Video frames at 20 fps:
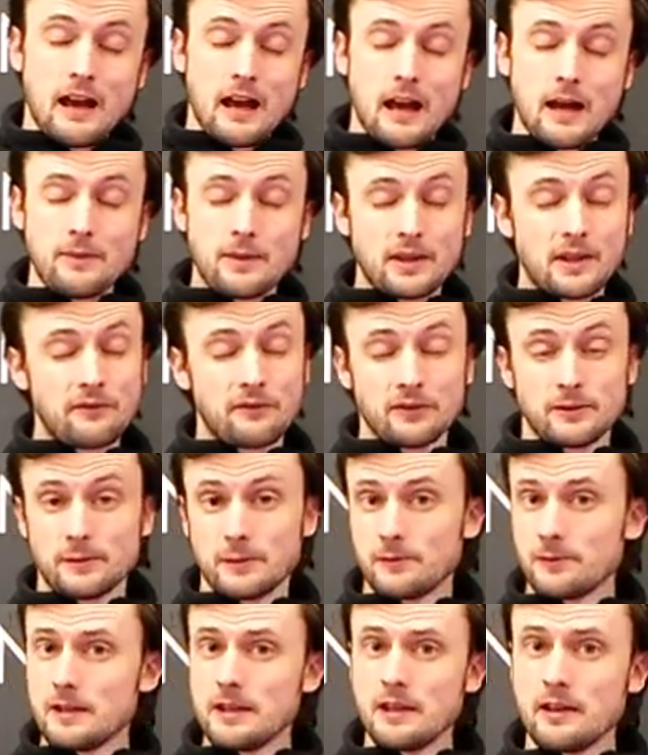and the difference
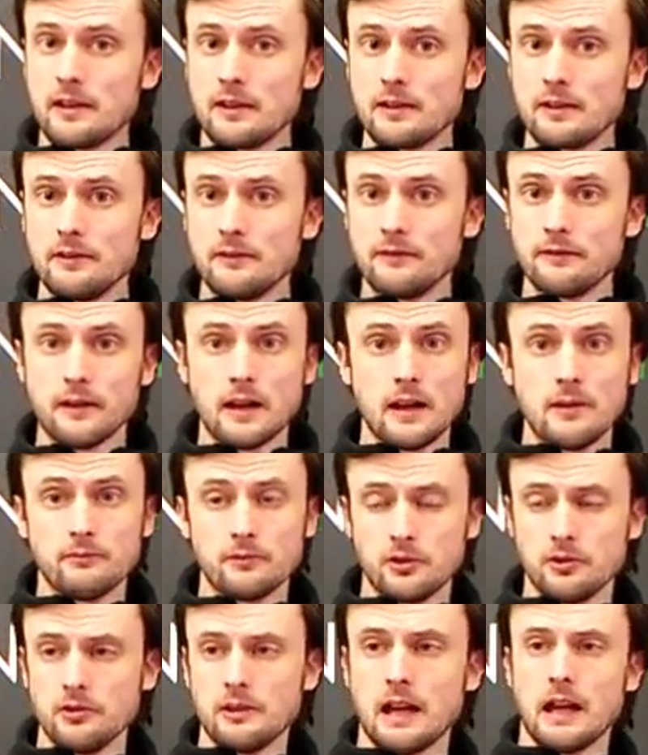between kind
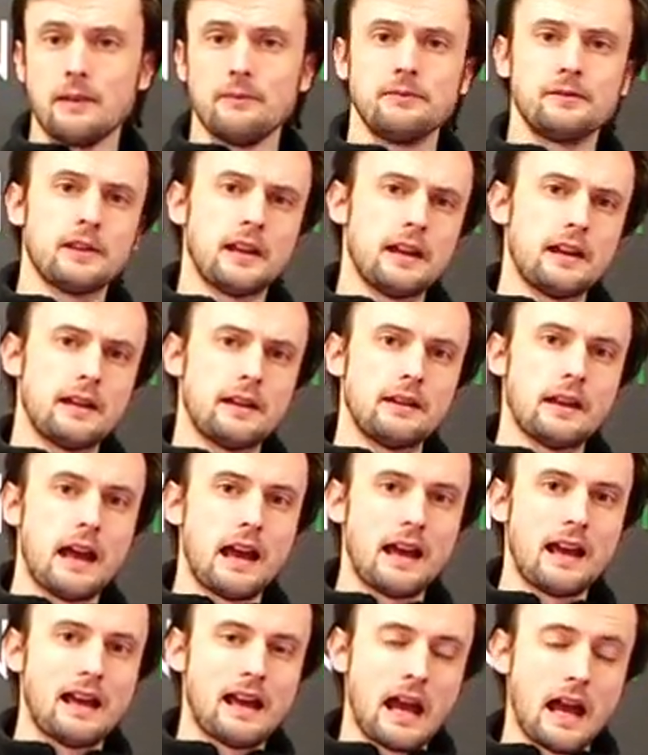of good abs
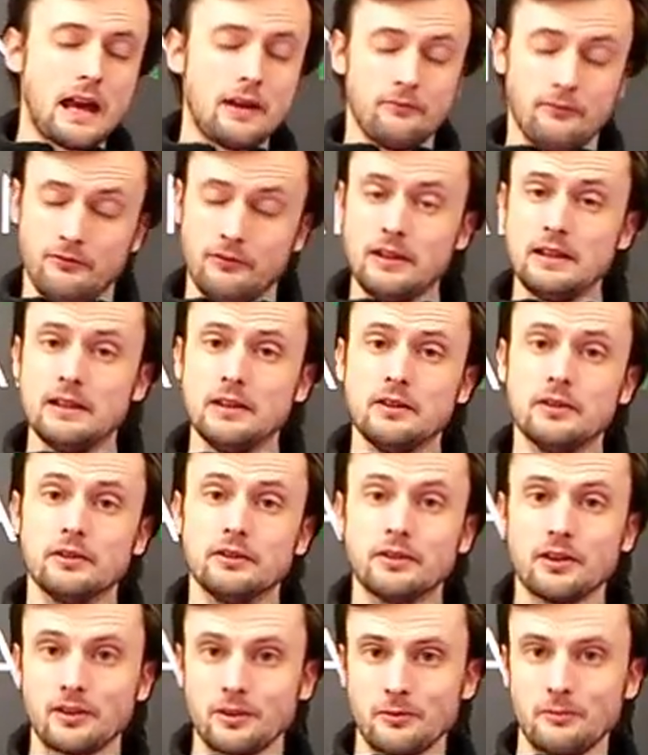and really
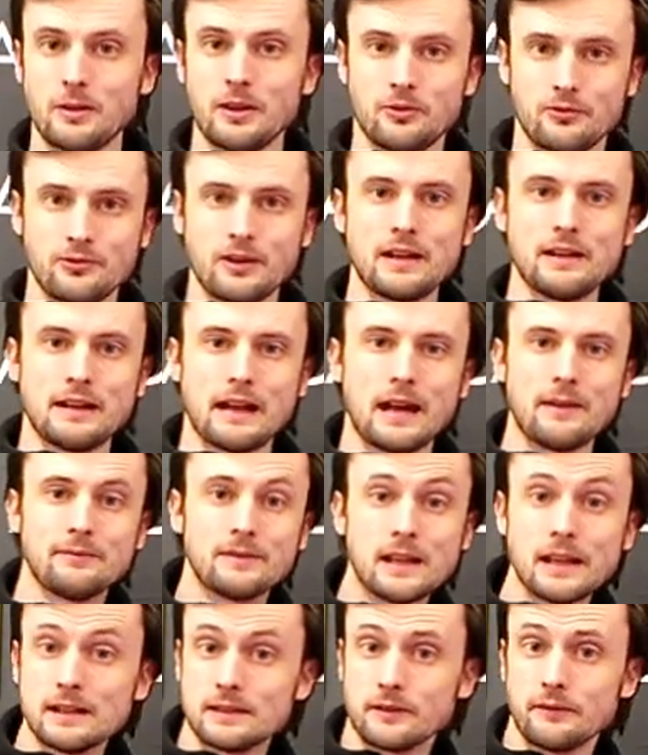good kind of well-trained abs
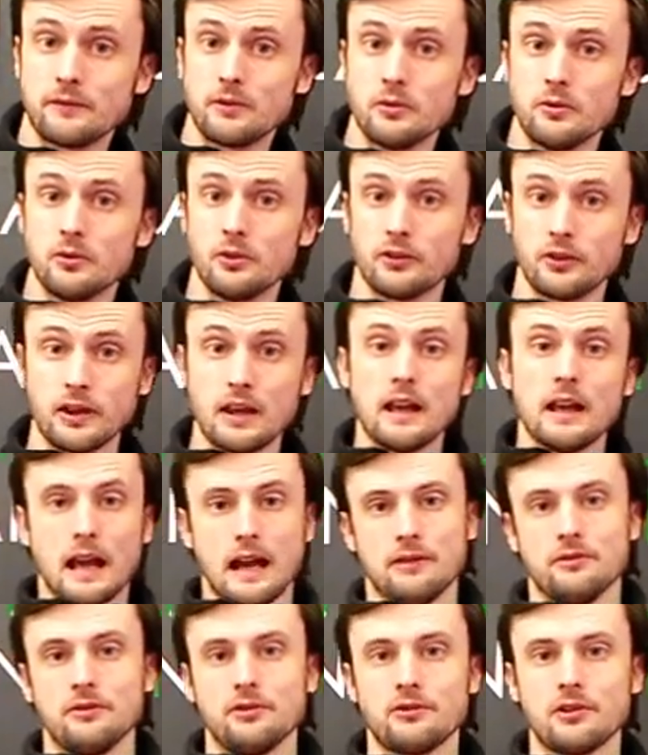is, of course,
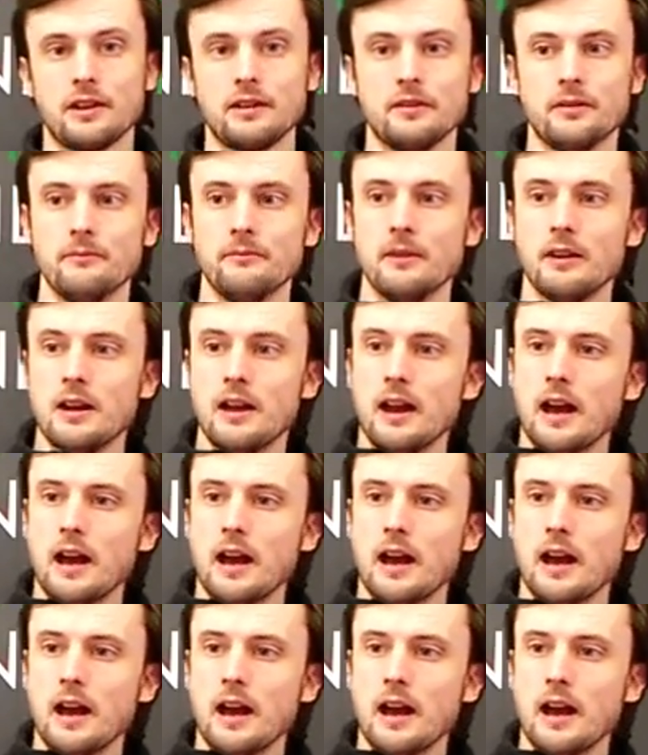how you train them.